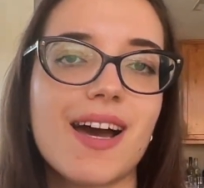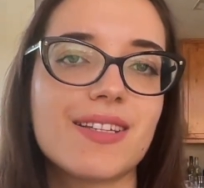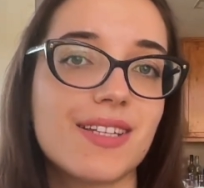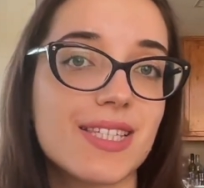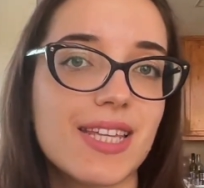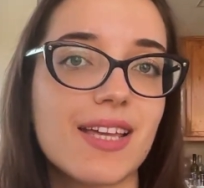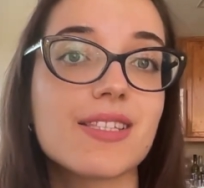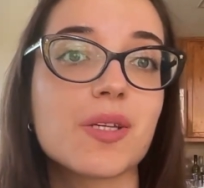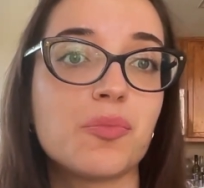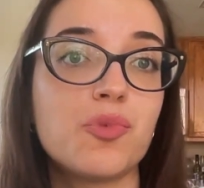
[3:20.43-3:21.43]

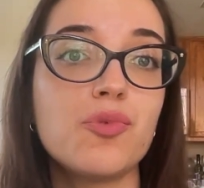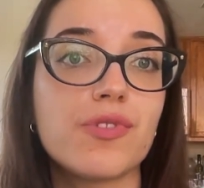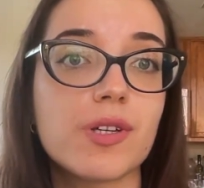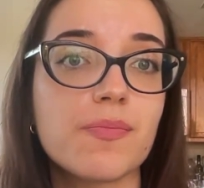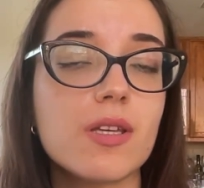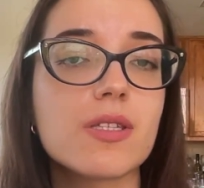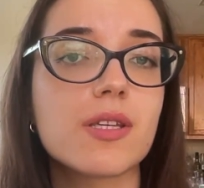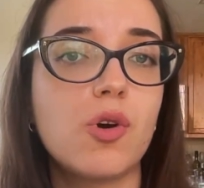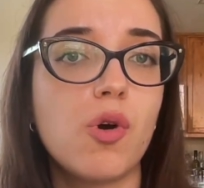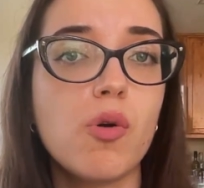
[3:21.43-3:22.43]
understand the movie is
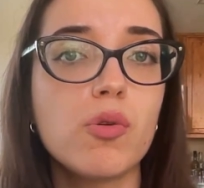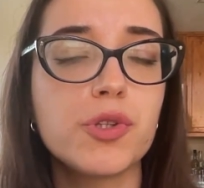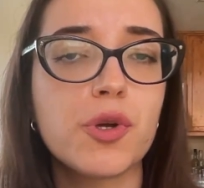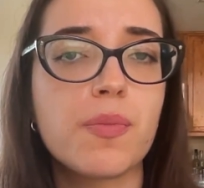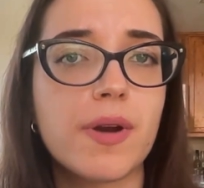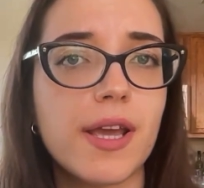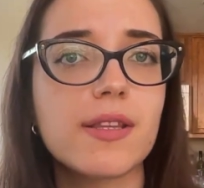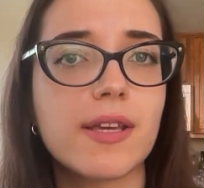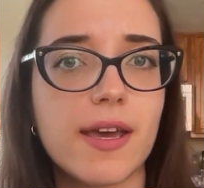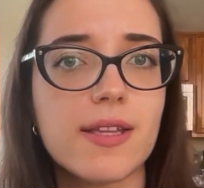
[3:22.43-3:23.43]
the goal your
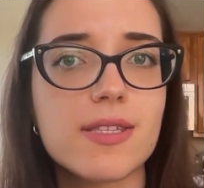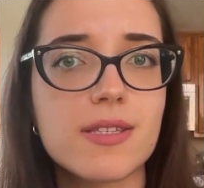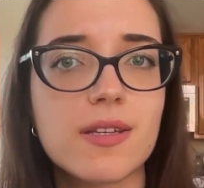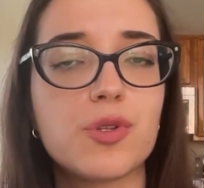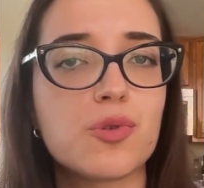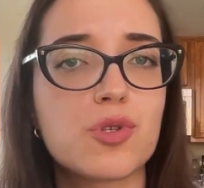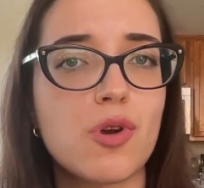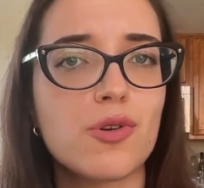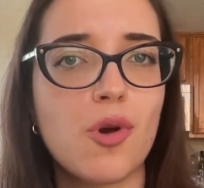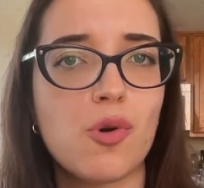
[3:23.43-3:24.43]
brain gets when you
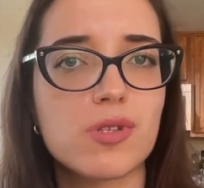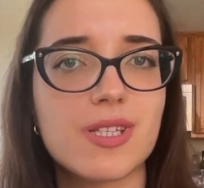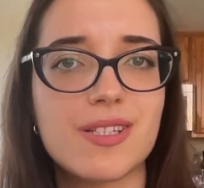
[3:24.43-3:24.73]
turn on the